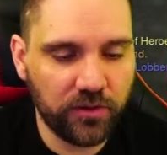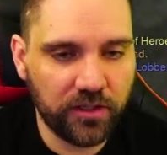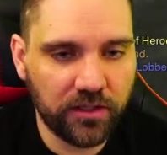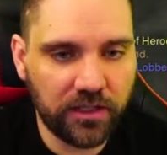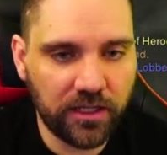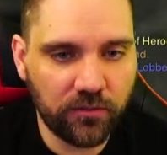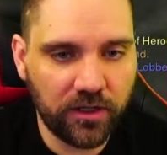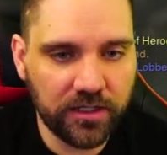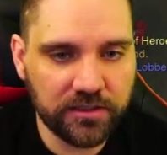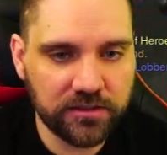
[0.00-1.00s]

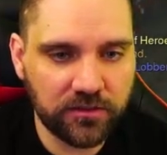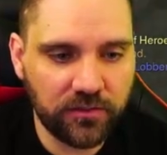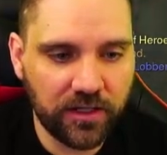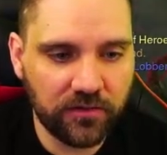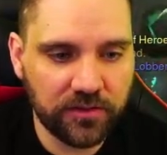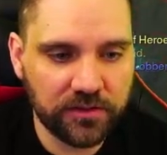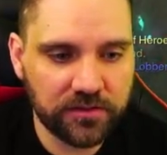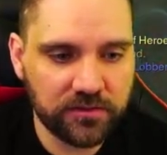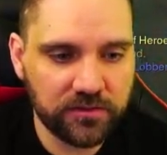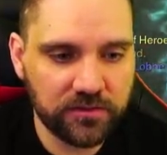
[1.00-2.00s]
clockwise around
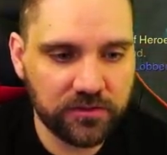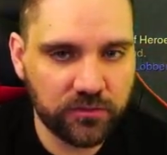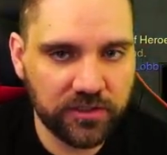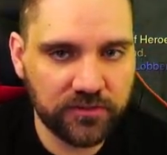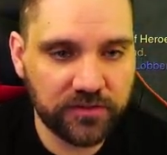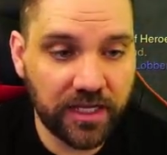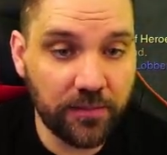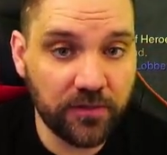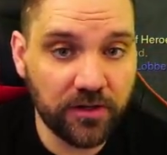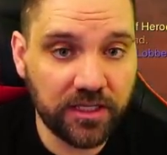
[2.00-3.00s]
this rift.
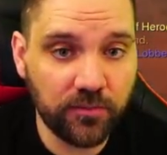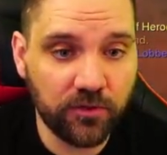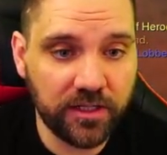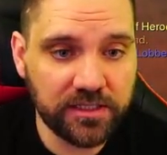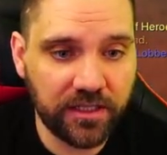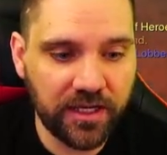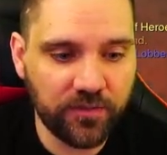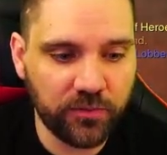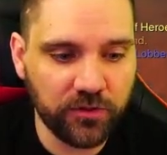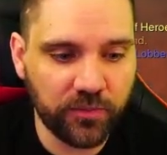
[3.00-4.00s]
I'm going to keep running. See, I have
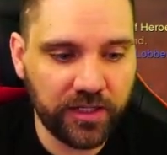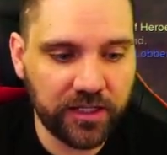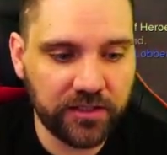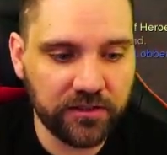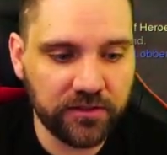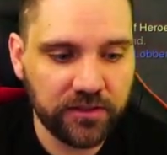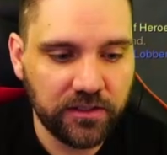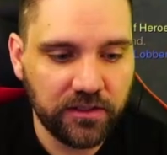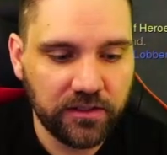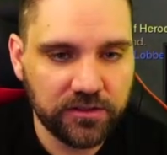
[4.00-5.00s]
a blue pack here.
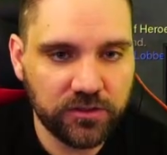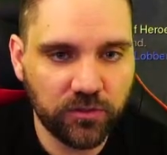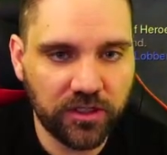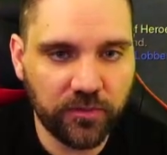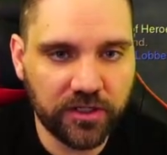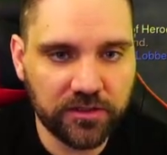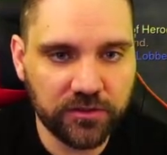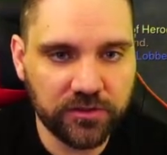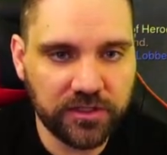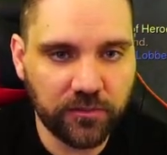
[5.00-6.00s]
So what I'm going to
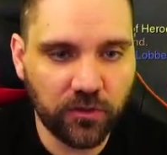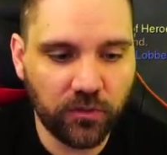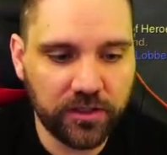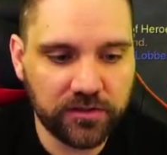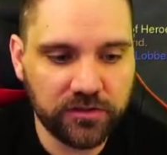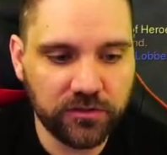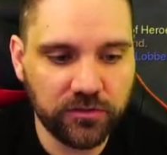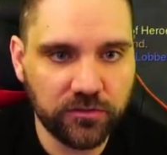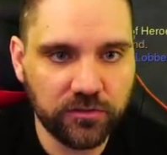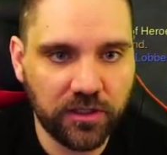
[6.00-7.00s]
do is I'm going
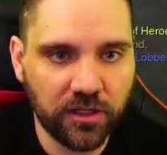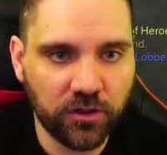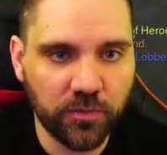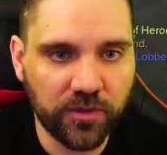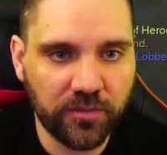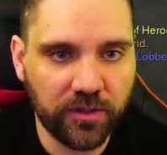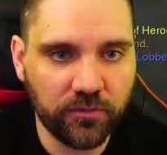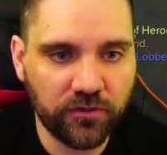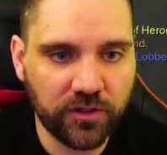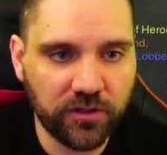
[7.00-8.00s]
to group them up
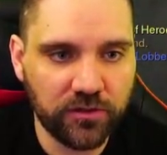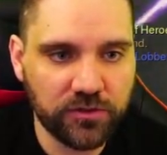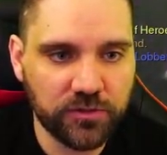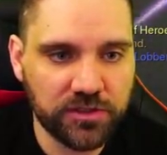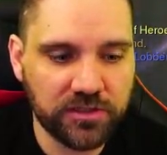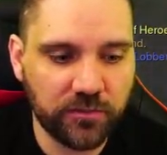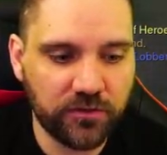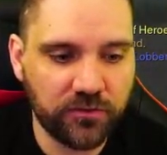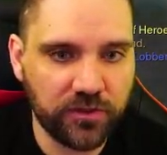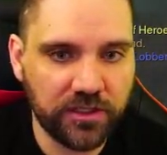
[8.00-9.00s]
with a curse, which is number
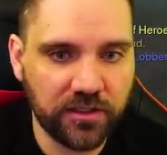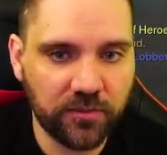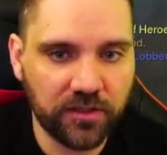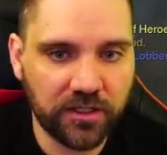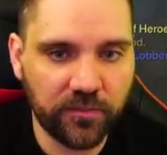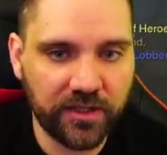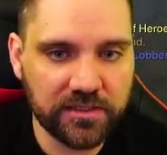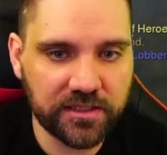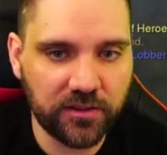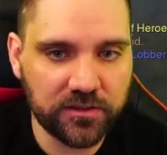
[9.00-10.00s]
3. I'm going to command
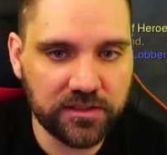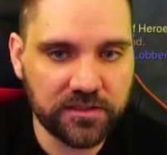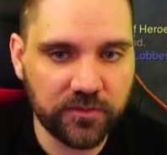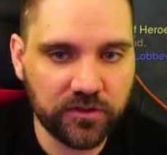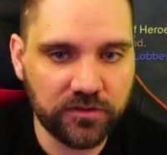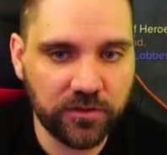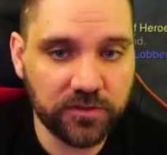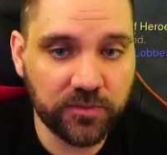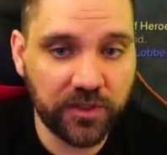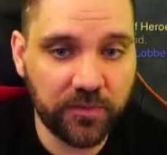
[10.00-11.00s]
skeletons number 2. I'm
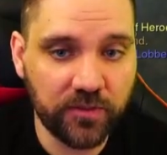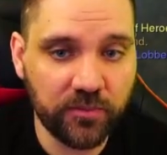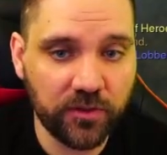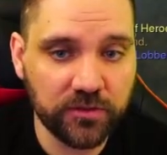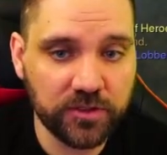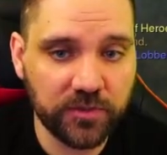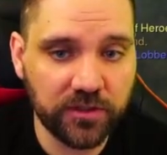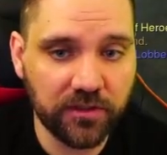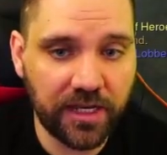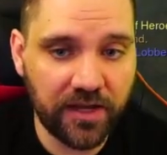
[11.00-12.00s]
spamming Bone
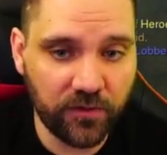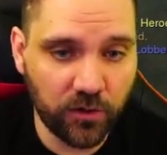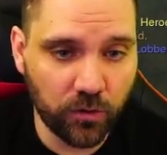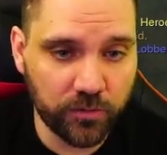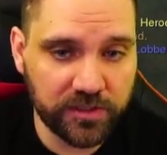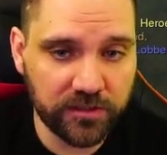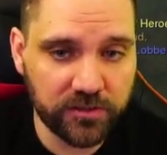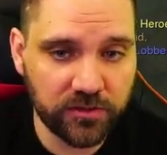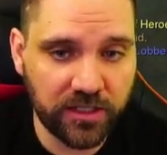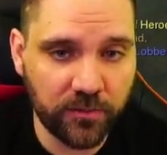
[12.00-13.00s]
Spear. I have a corpse here,
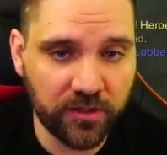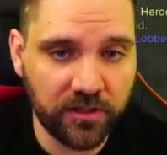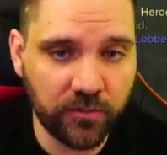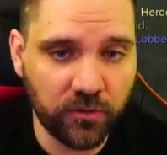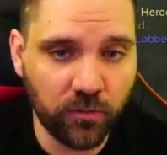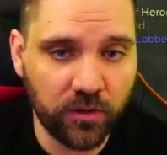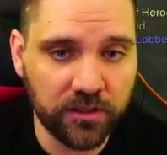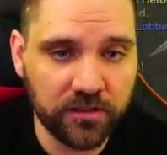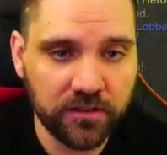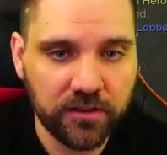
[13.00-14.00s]
so now I'm going to number 1.